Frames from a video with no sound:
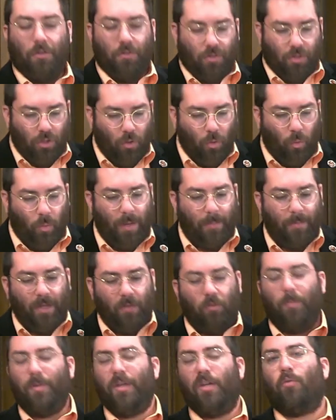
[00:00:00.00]
Two
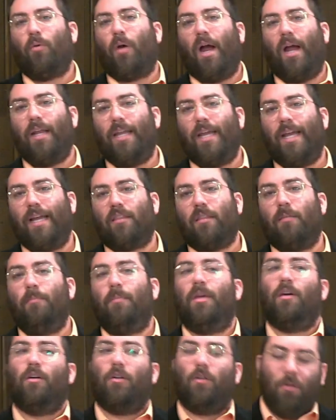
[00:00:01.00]
women will be grinding at the
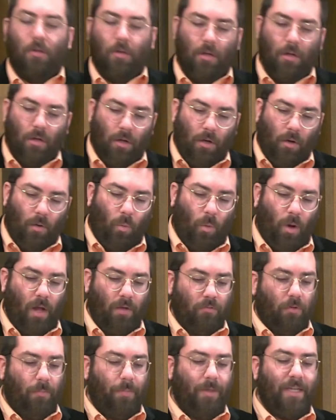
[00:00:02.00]
mill,
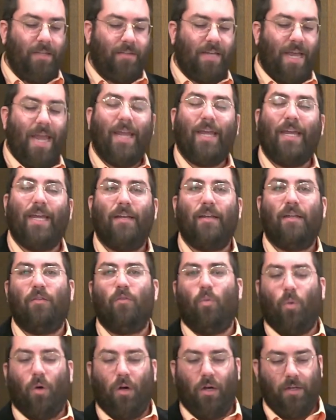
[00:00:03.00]
one will be taken
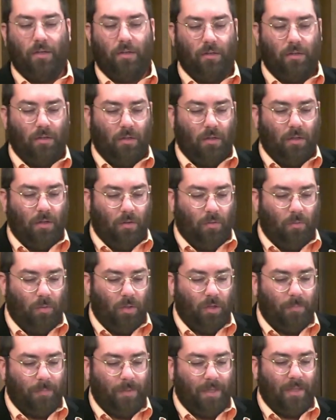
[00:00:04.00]
and one
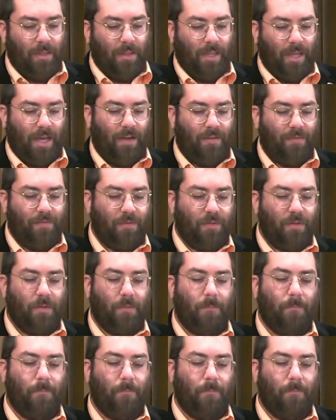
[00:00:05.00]
will be left.